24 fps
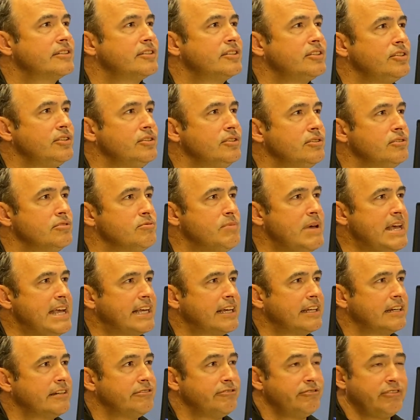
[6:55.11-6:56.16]
to make
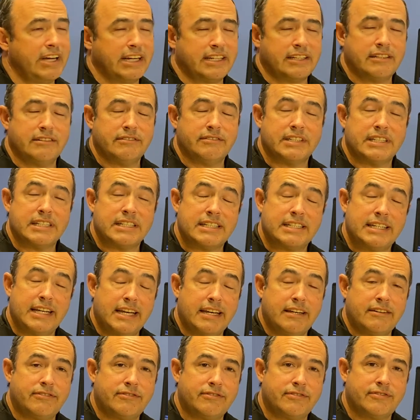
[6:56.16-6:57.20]
an effective and
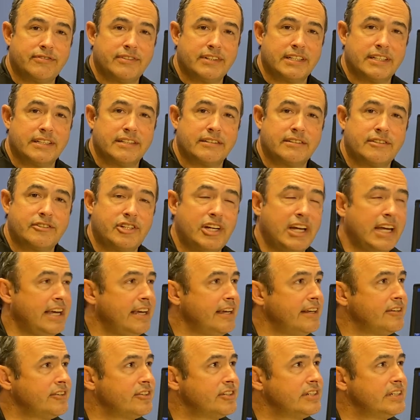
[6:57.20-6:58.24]
safe
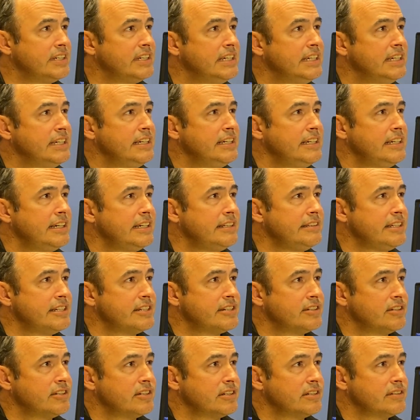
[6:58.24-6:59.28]
change in these
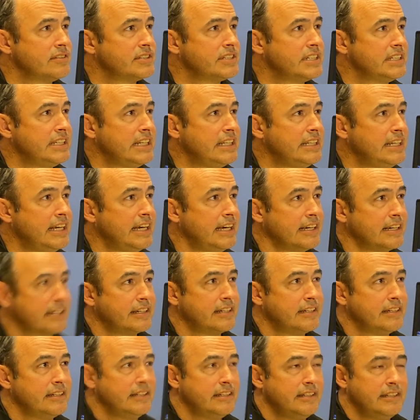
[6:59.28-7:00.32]
nerves in the neck,
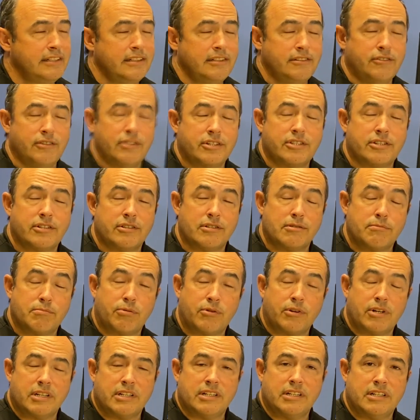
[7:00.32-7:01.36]
which are
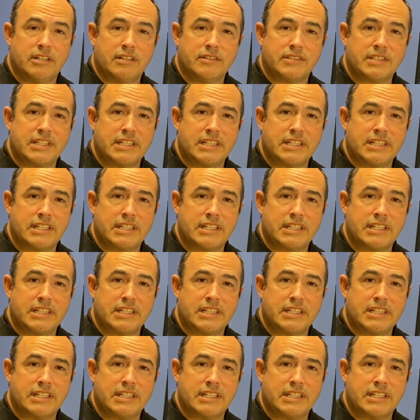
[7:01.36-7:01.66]
important nerves